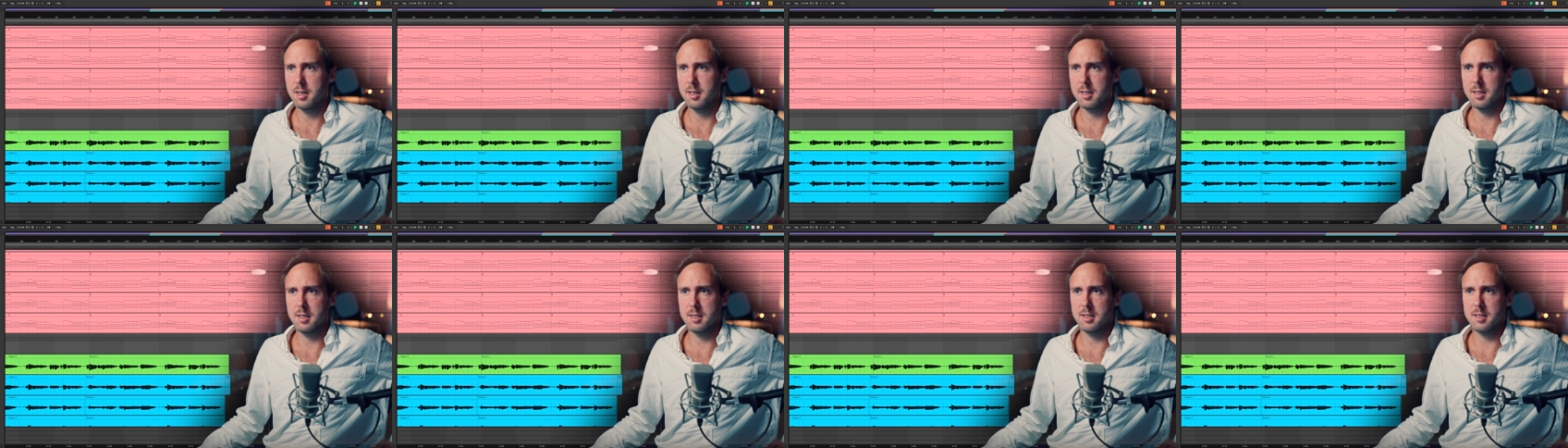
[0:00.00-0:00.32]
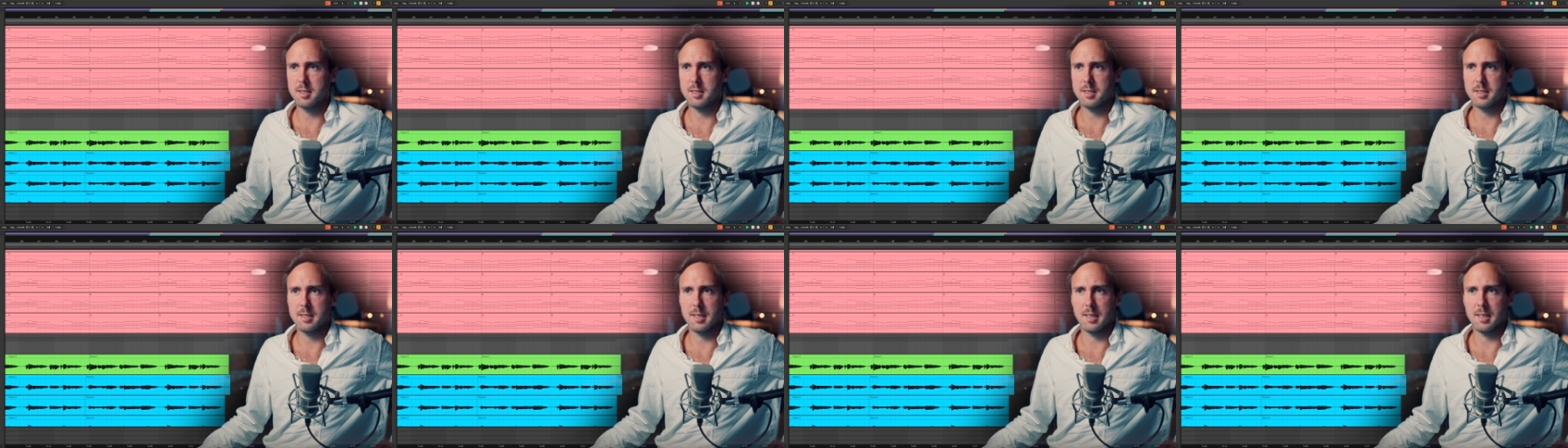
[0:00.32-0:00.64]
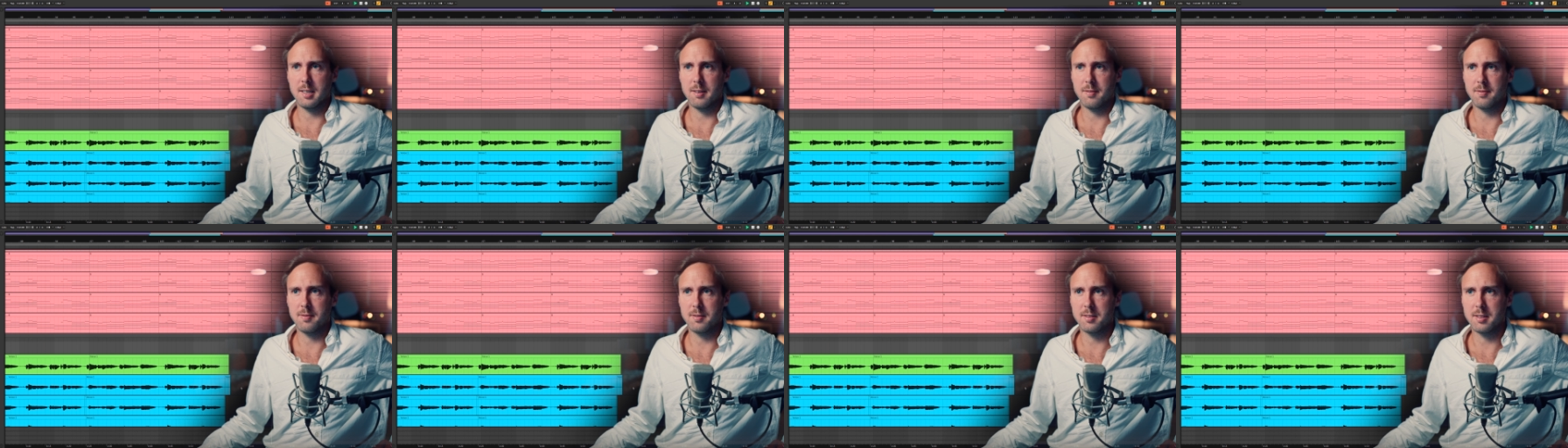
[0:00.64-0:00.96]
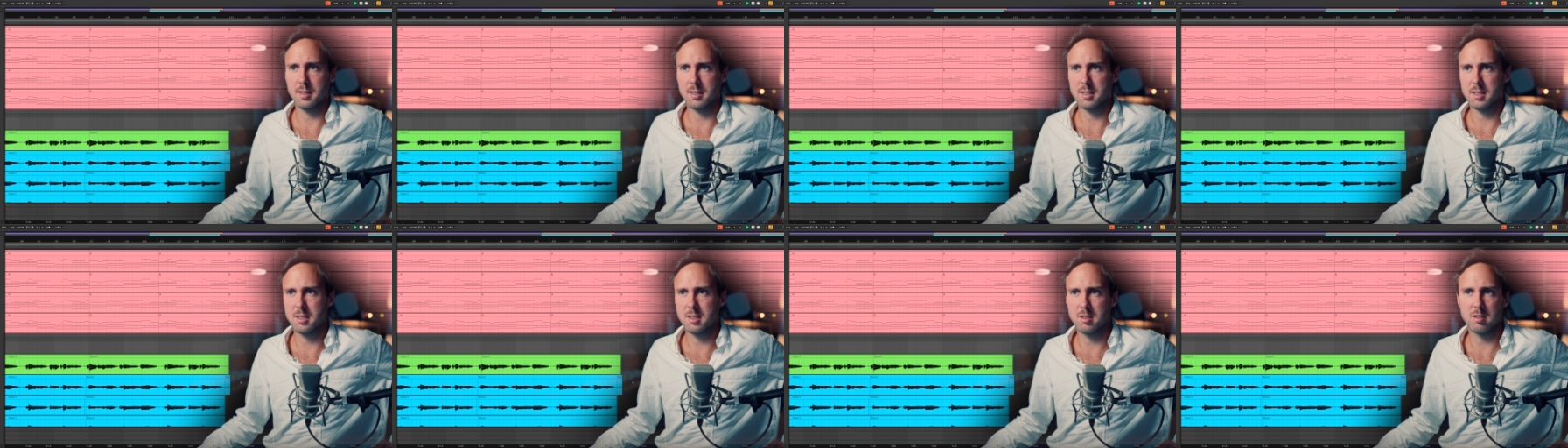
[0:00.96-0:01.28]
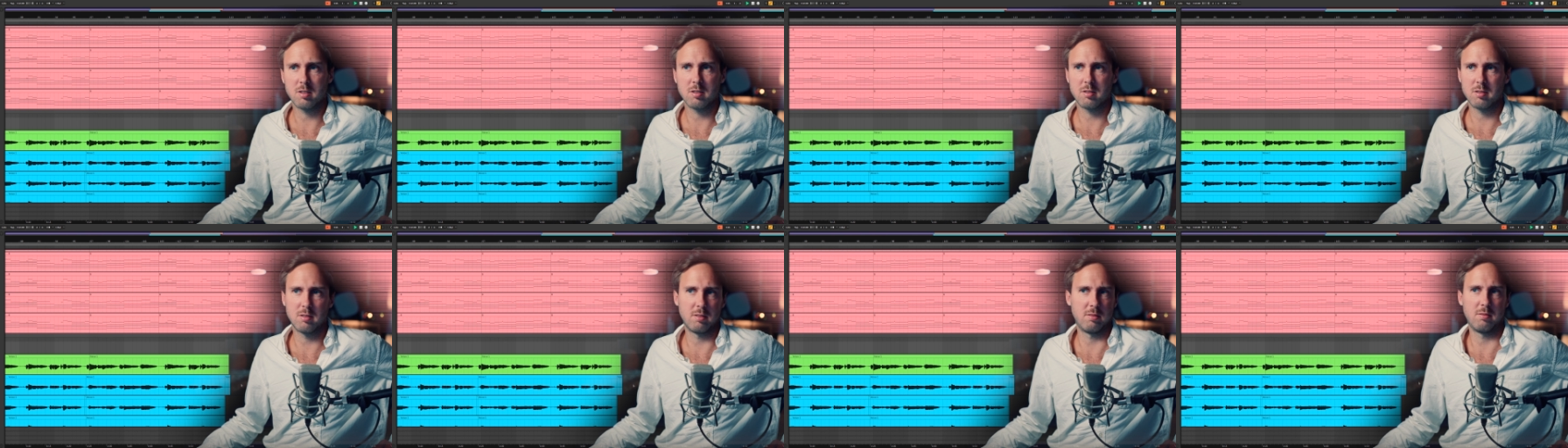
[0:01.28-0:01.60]
instead of just
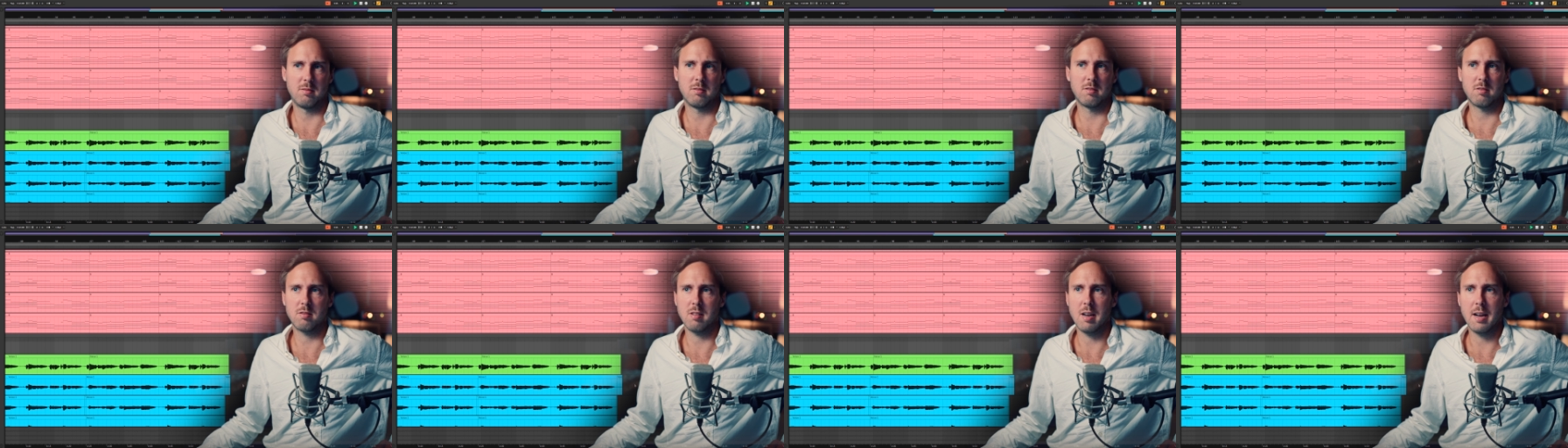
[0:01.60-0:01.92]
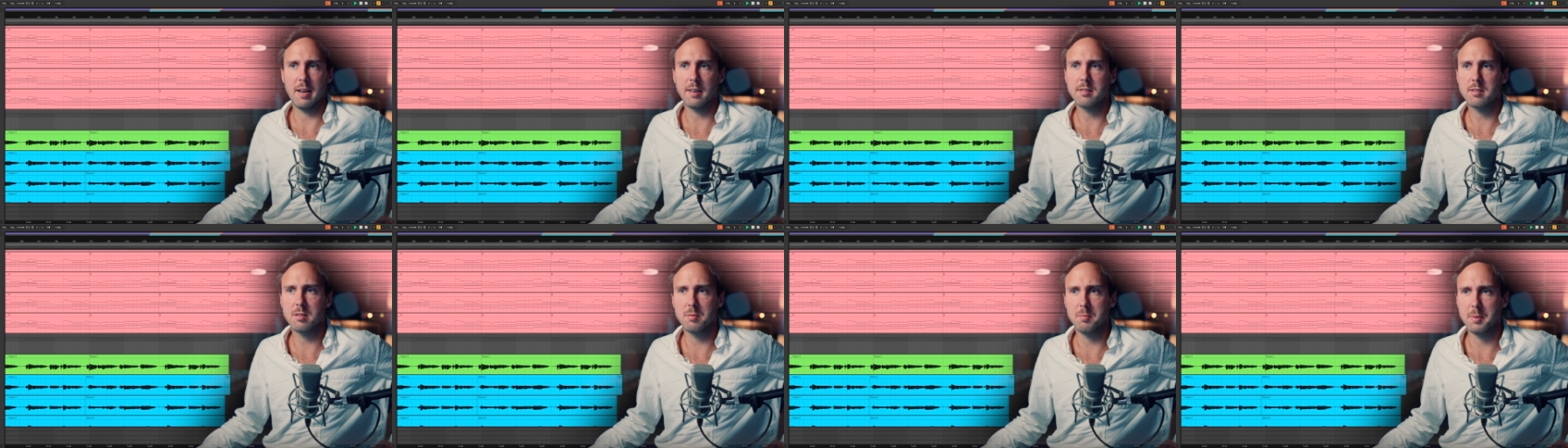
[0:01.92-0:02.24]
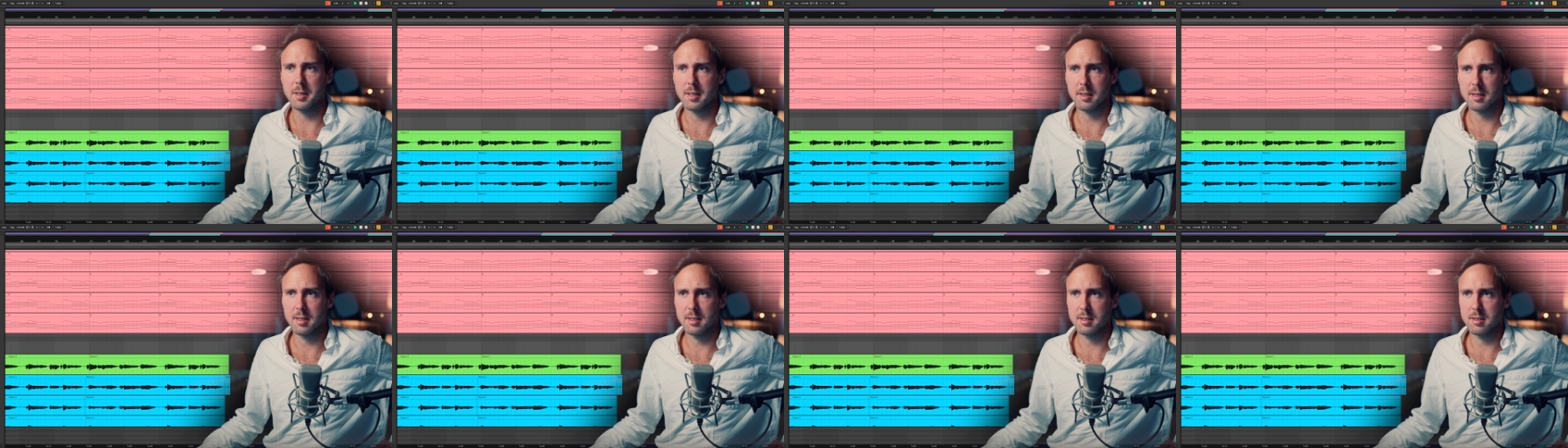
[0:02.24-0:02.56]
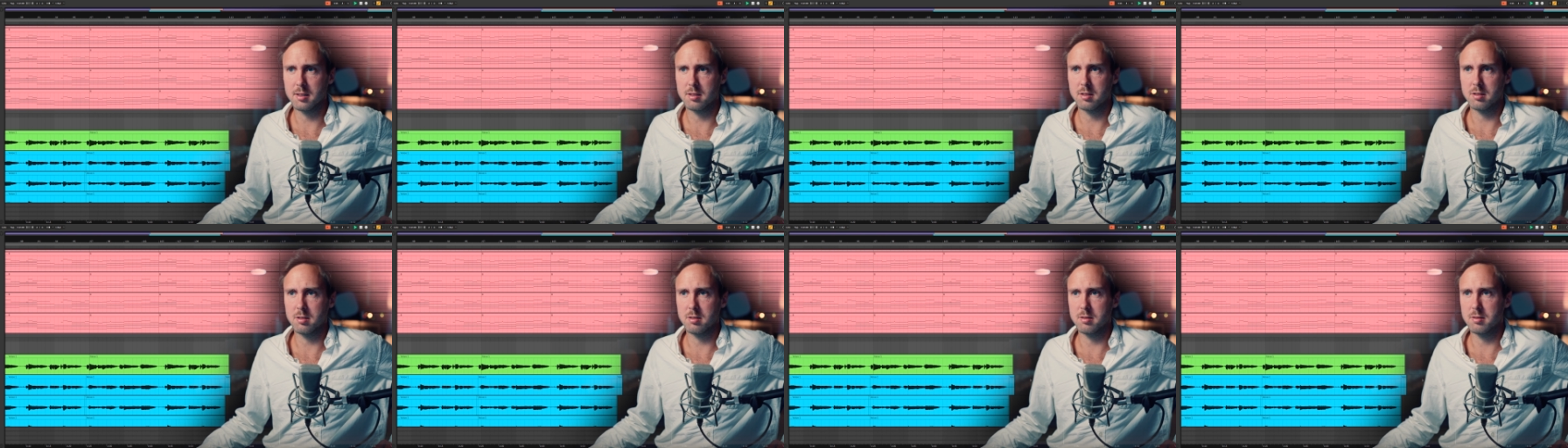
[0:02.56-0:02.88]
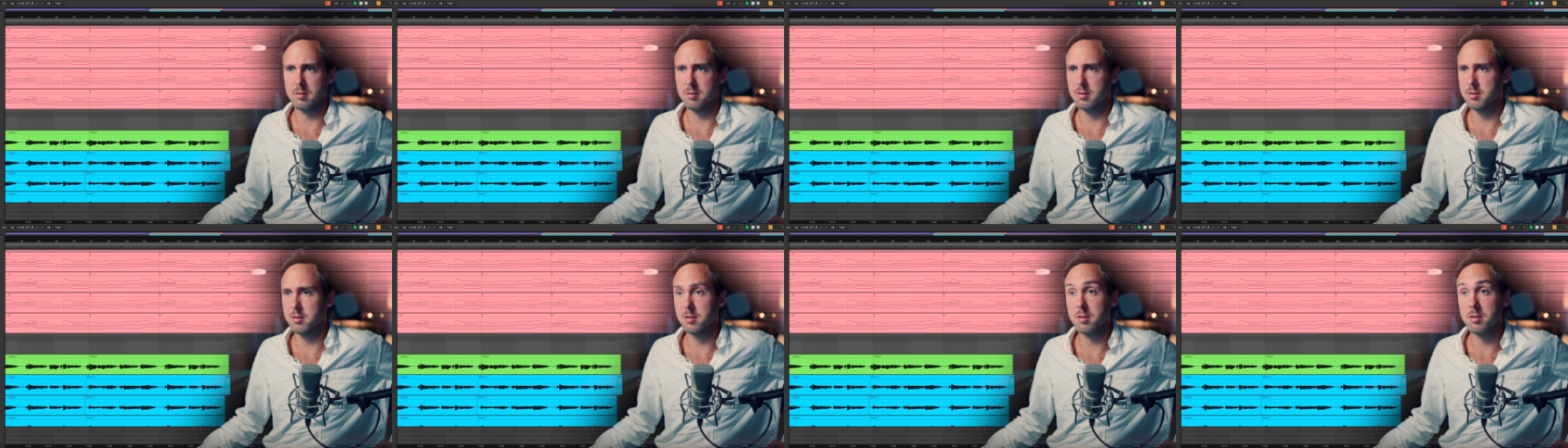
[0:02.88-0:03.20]
trying to make this a
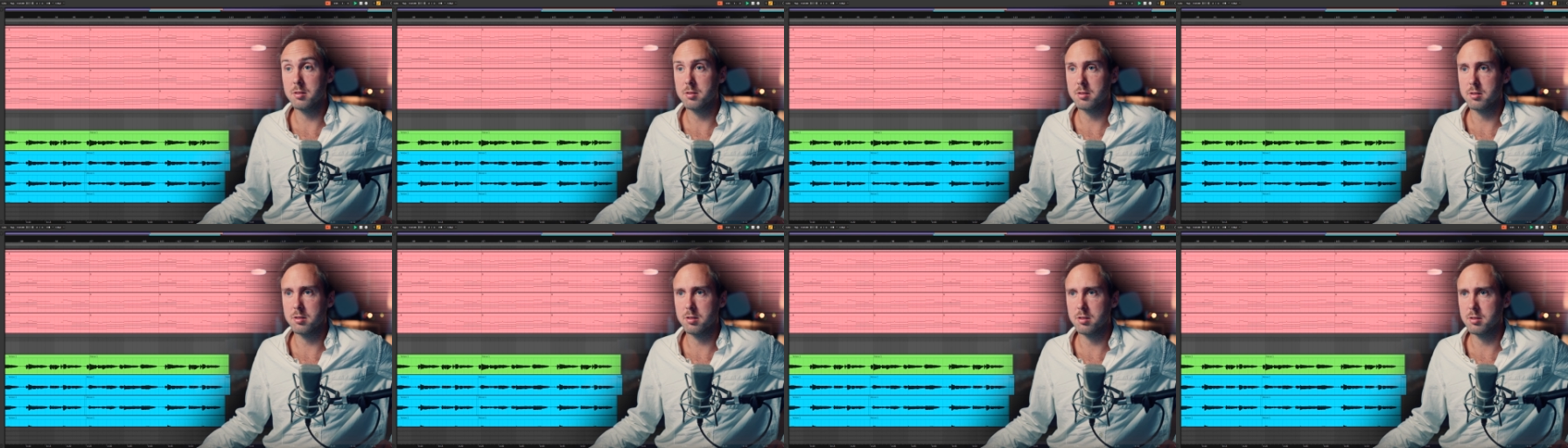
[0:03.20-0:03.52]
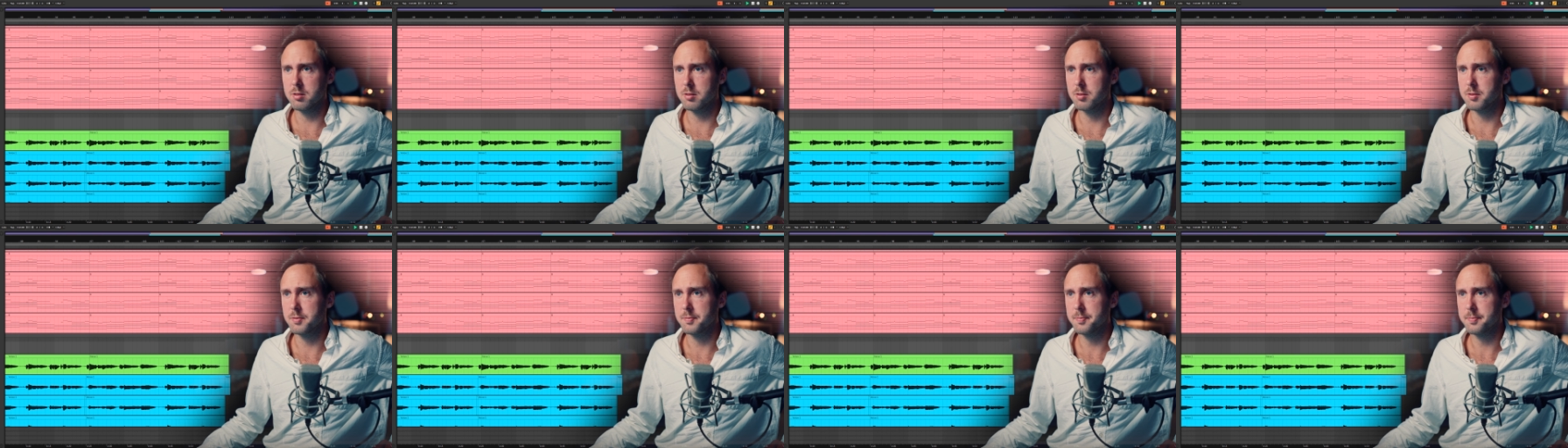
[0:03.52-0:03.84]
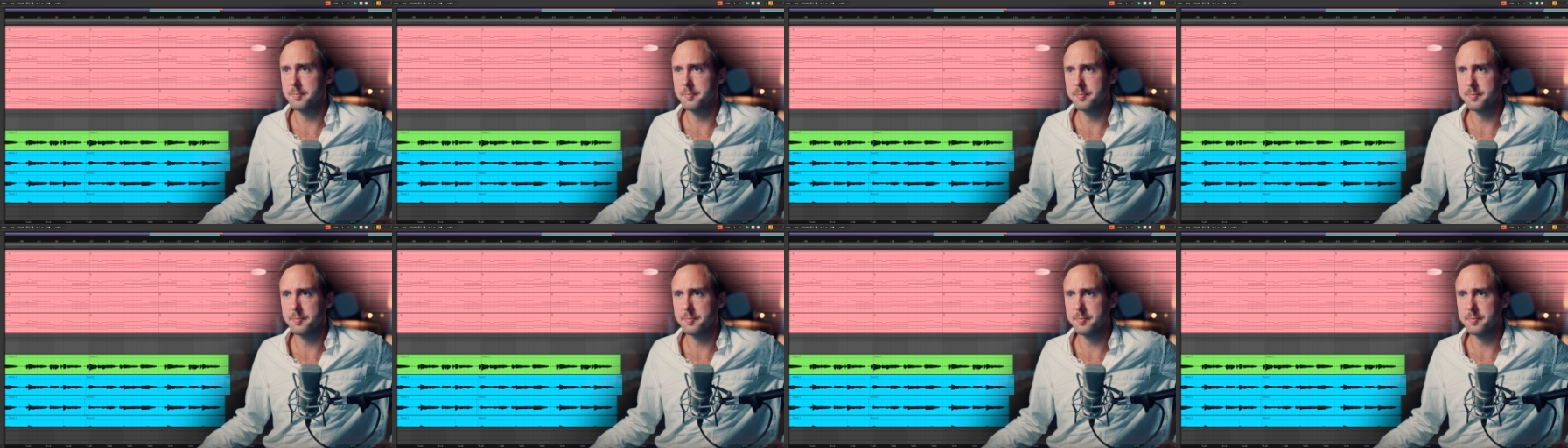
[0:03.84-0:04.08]
new tune.